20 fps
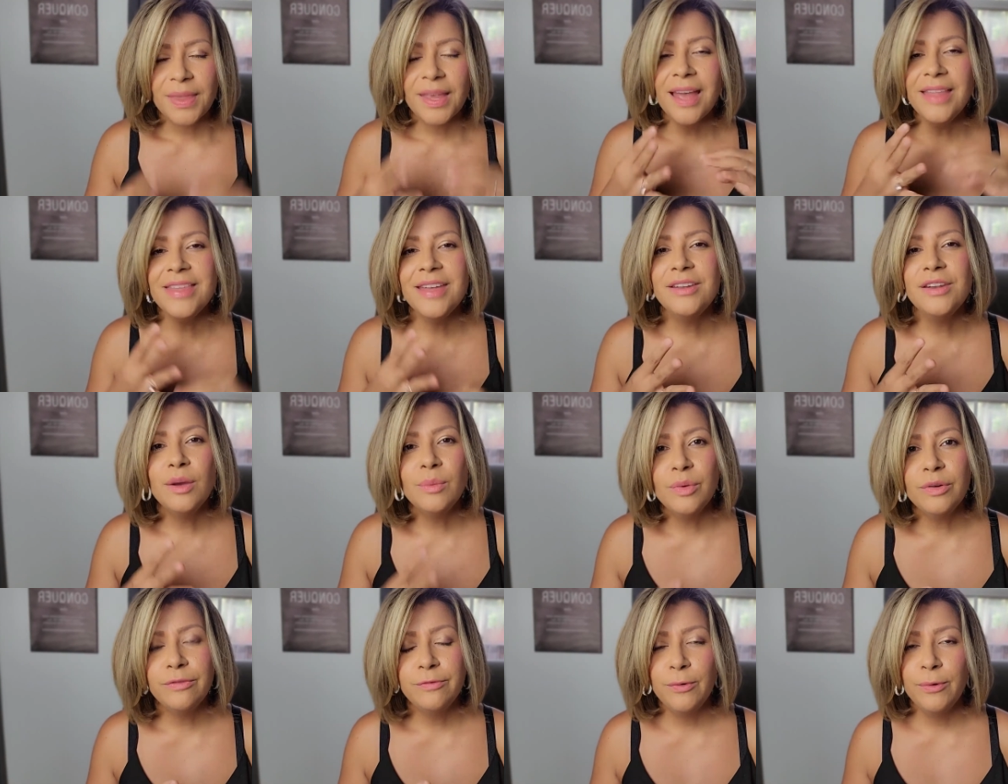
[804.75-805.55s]
And then
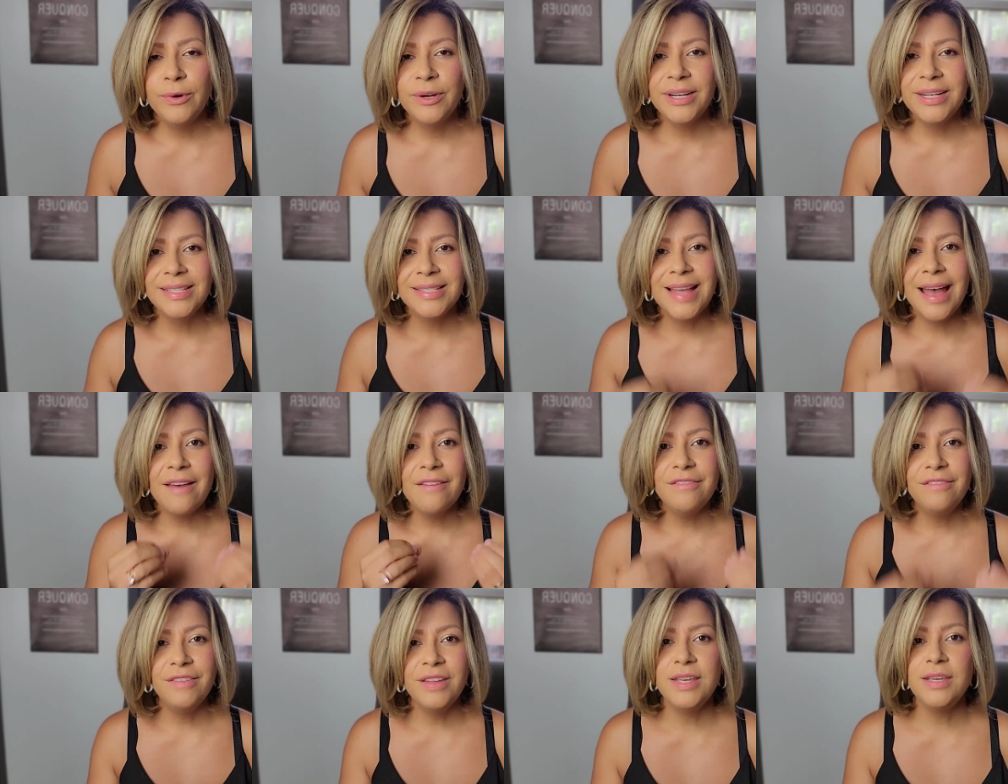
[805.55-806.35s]
number 4 is that
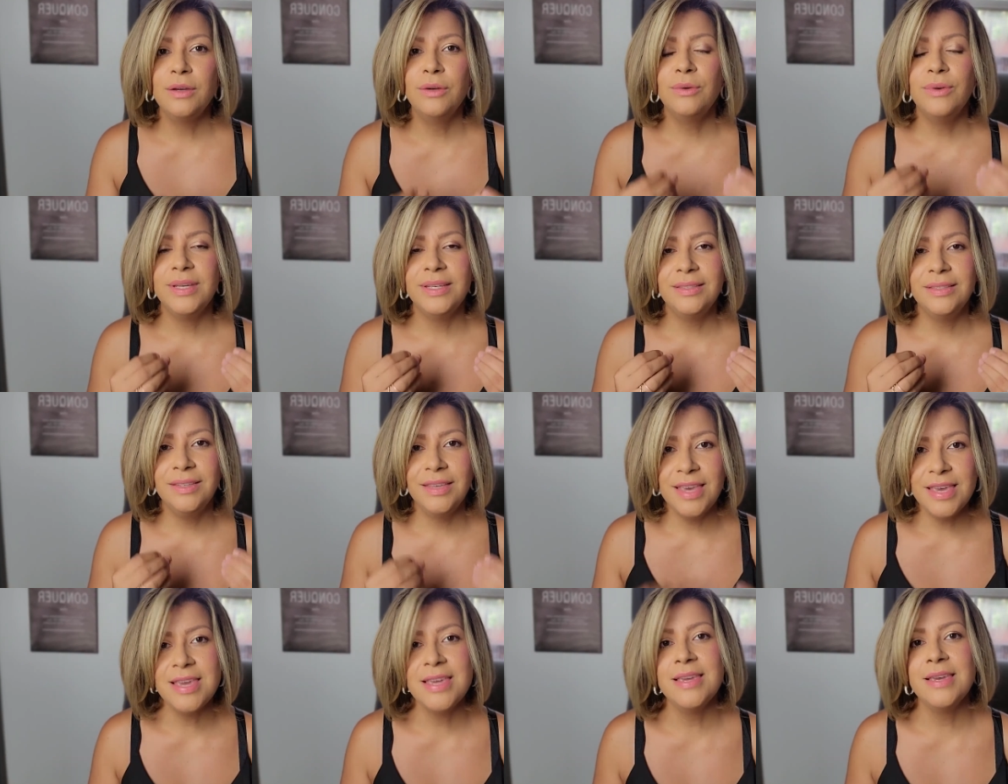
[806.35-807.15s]
video is
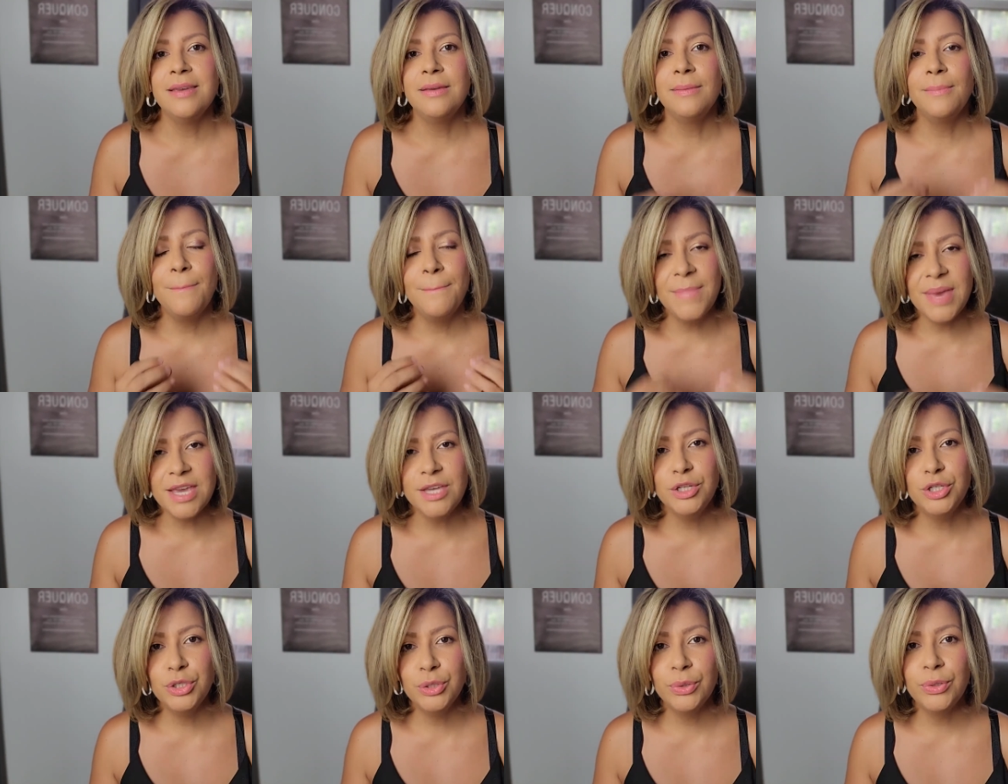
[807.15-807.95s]
king. Make
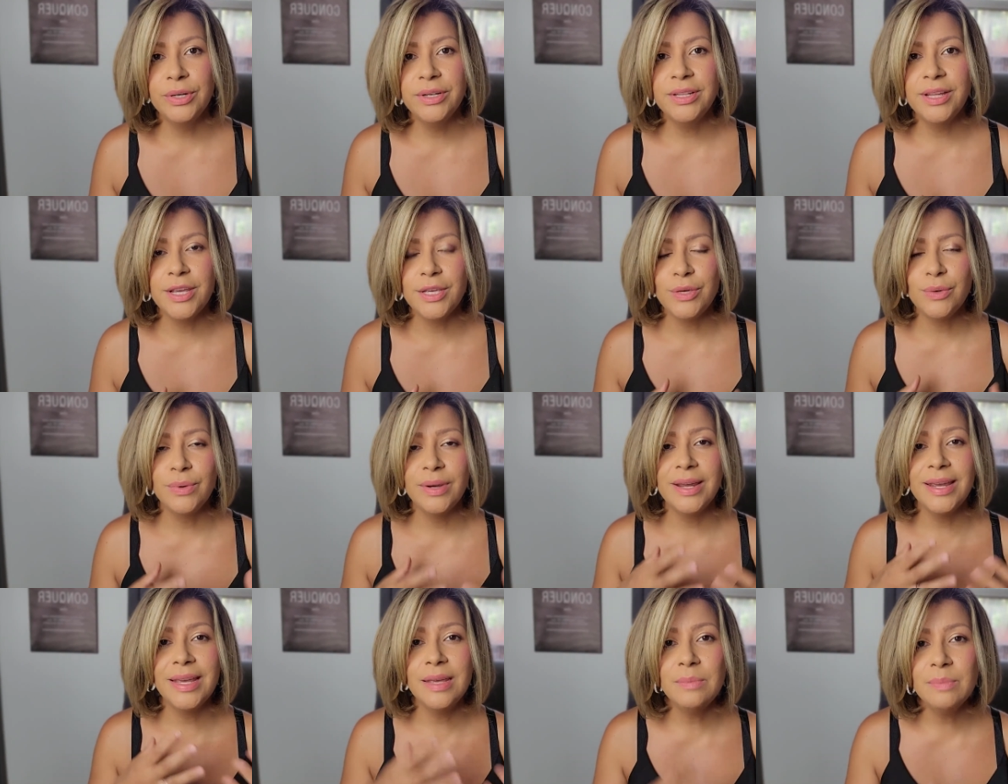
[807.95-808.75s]
sure that you are
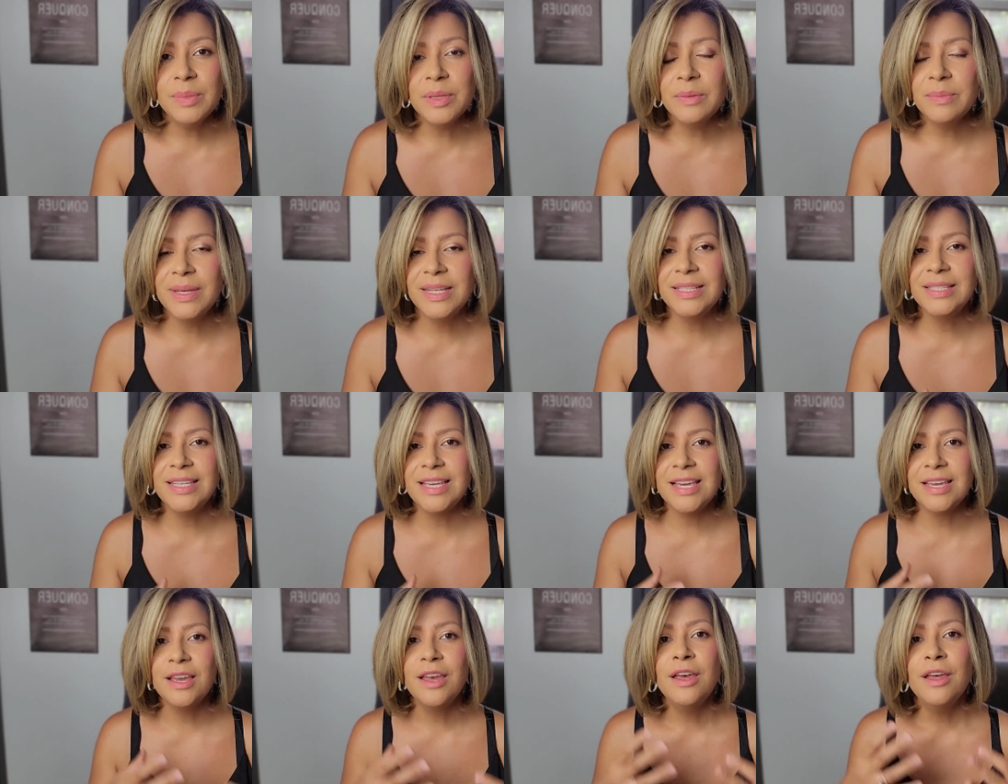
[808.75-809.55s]

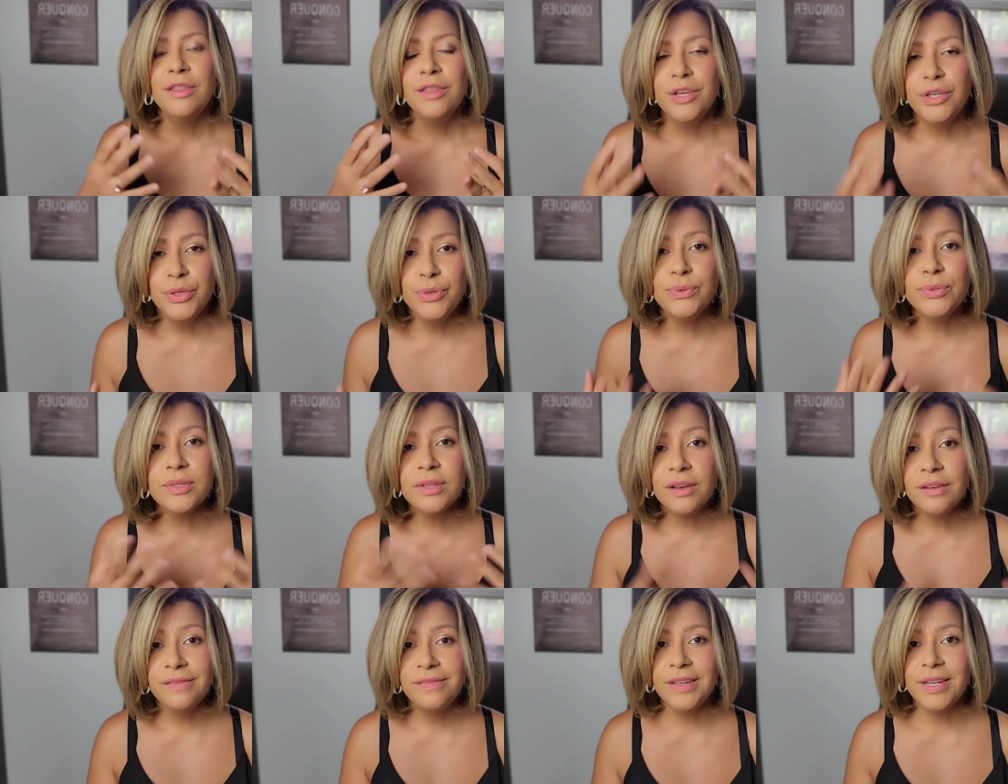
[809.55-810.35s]
implementing the use
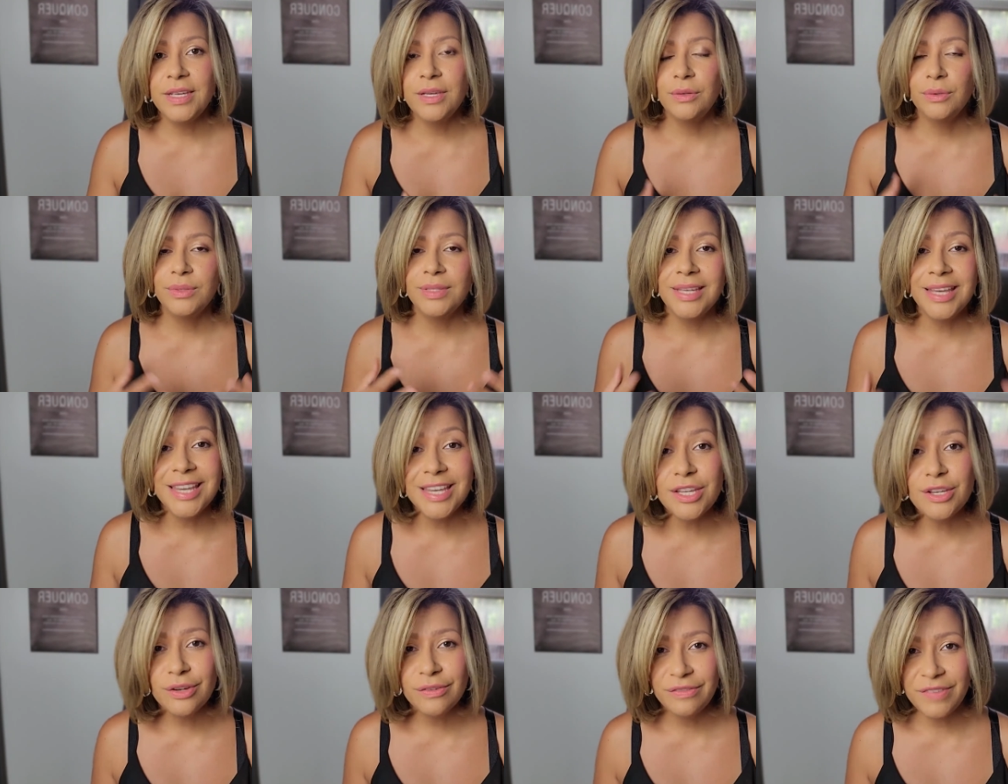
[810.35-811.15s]
of videos
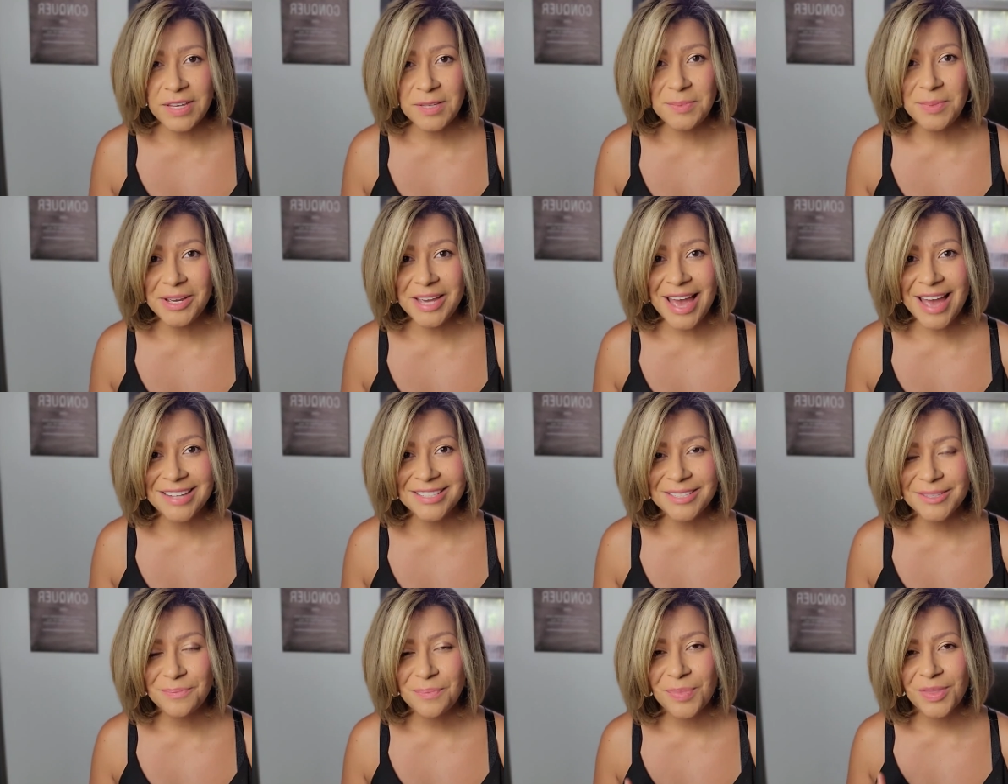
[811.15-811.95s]
in your Facebook
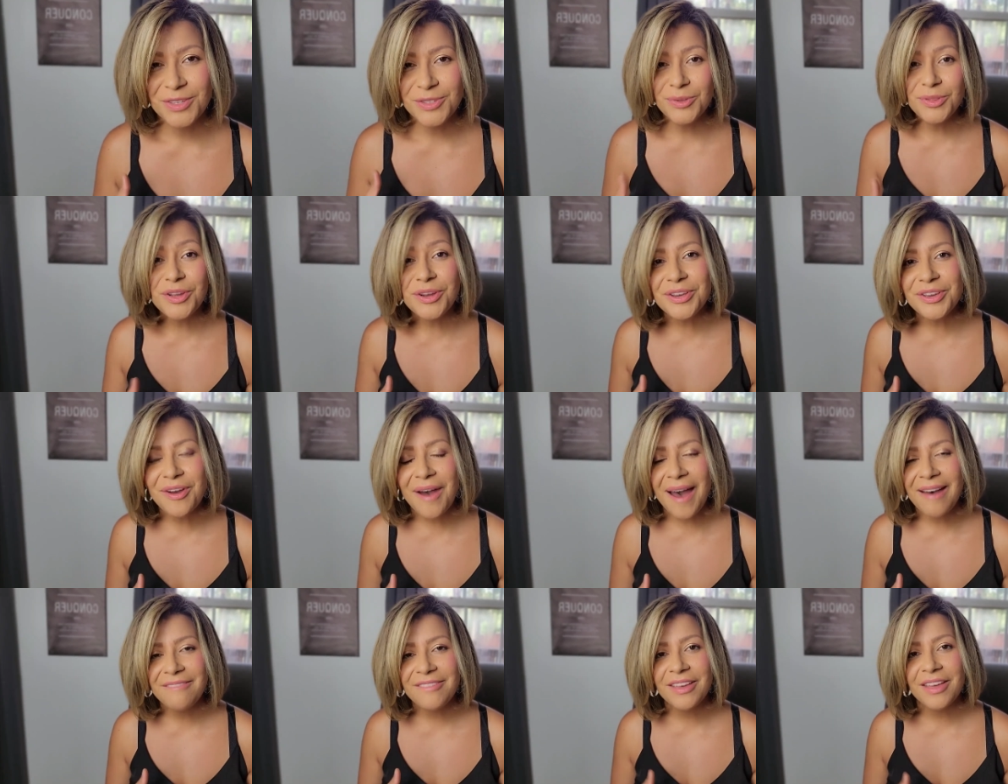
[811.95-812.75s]
ads. So there you
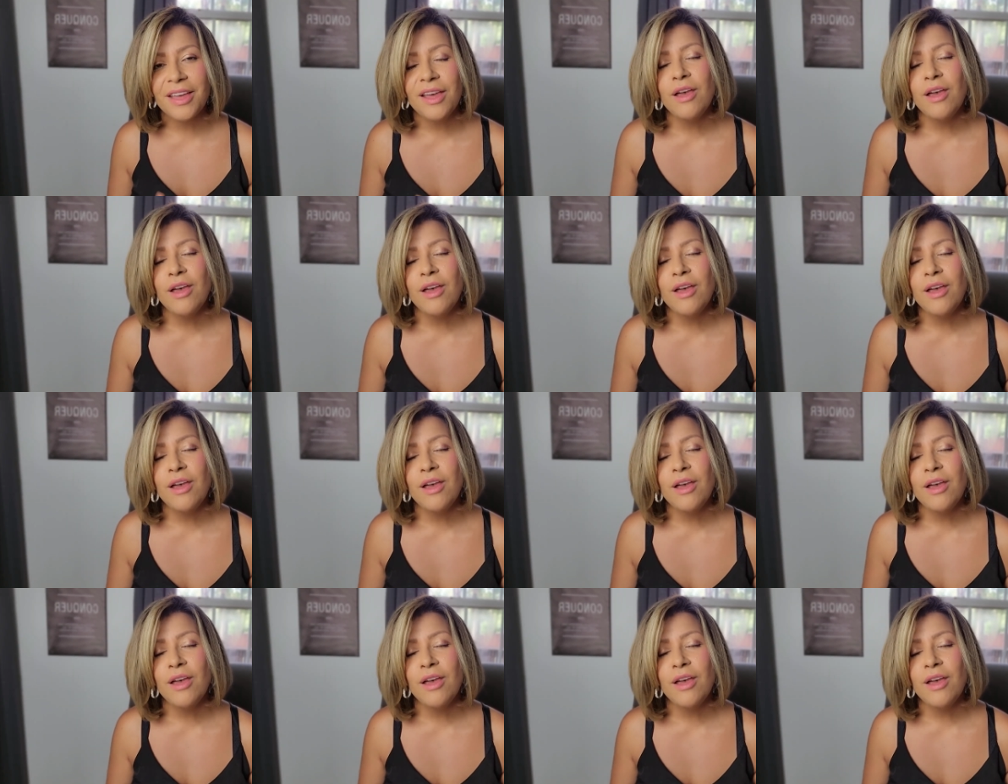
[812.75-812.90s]
have it.